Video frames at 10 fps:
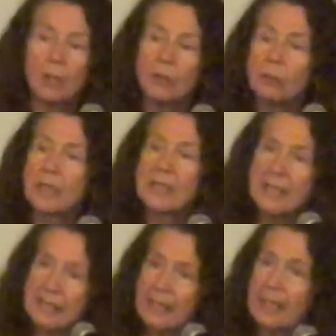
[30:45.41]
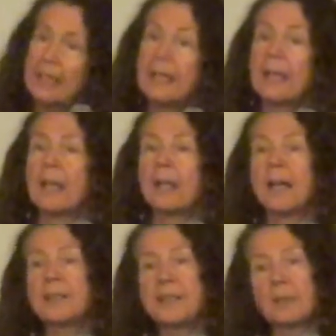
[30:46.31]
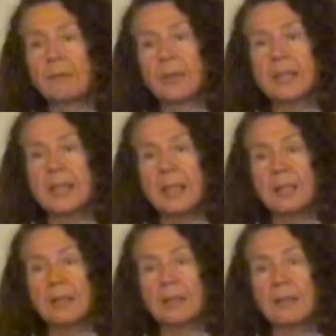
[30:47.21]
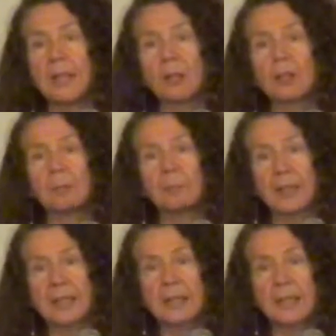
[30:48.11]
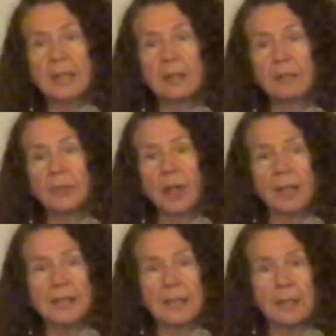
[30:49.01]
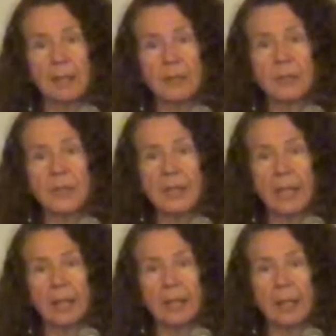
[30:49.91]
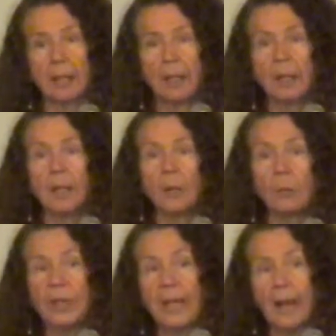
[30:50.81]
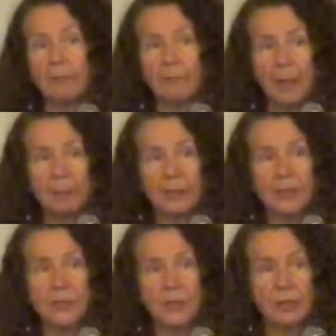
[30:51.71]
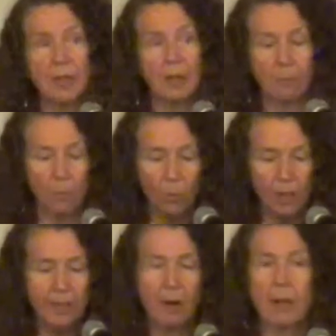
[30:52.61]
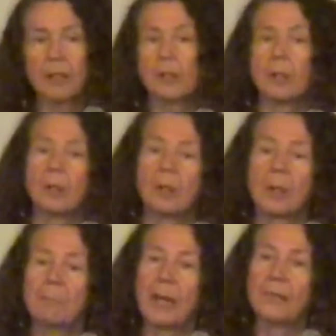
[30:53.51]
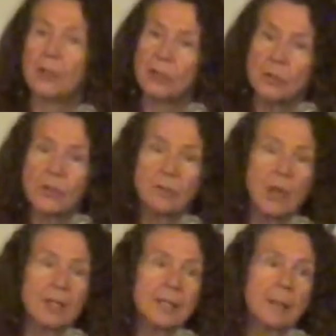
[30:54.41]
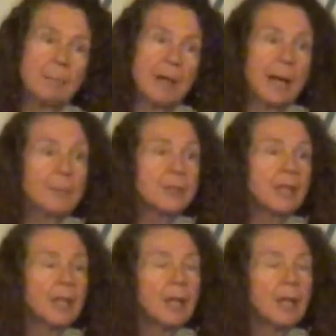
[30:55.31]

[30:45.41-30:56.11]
you can see a difference in their complexity of content understanding. We have published one article about the use of concept maps,